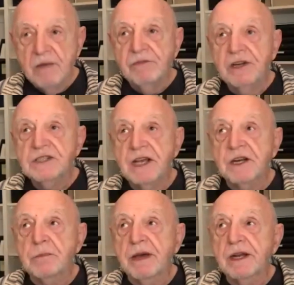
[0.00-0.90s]
I'm very
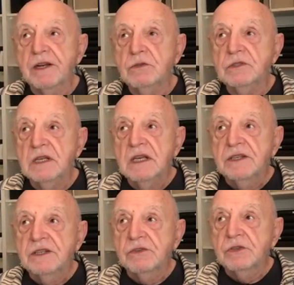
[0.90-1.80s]
excited about it. Who,
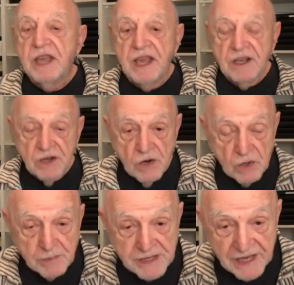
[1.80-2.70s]
you know, you can't go
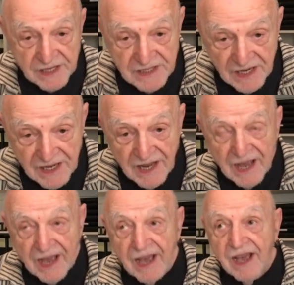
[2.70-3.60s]
home again,
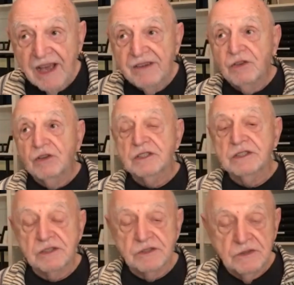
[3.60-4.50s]
uh, and of
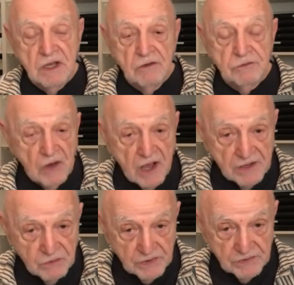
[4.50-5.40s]
course, it's
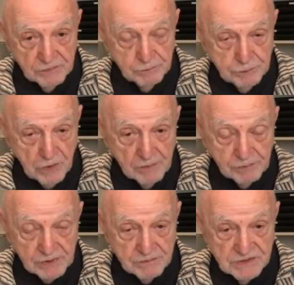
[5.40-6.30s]
fraught with
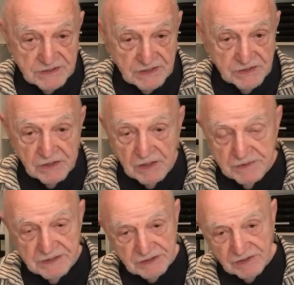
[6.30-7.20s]
problems. Uh, you know, I mean,
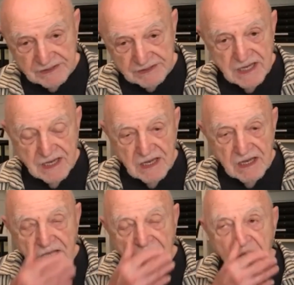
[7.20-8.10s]
there's always
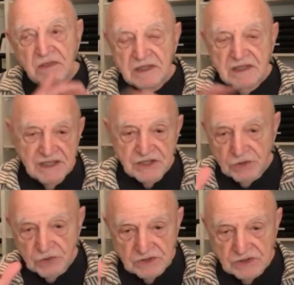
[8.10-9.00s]
uh,
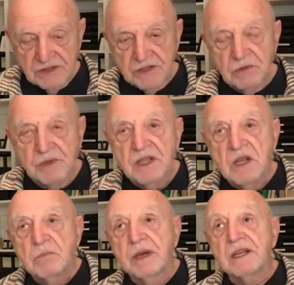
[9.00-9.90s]
issues to deal with.
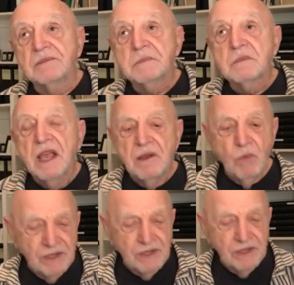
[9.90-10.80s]
But and
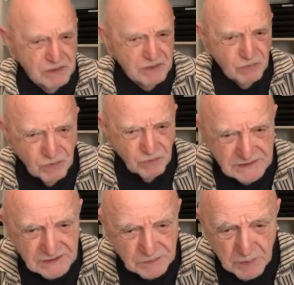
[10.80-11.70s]
what what
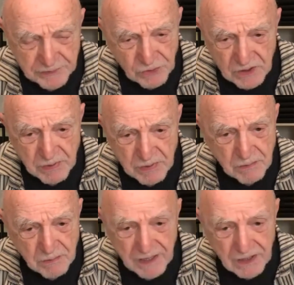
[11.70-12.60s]
what's this movie going to be
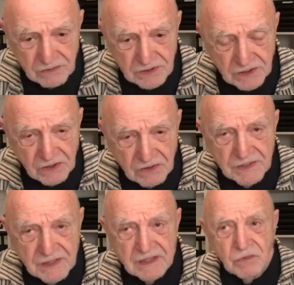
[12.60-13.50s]
about? You know,
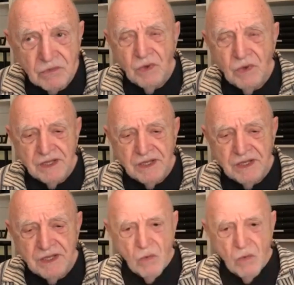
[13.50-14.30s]
what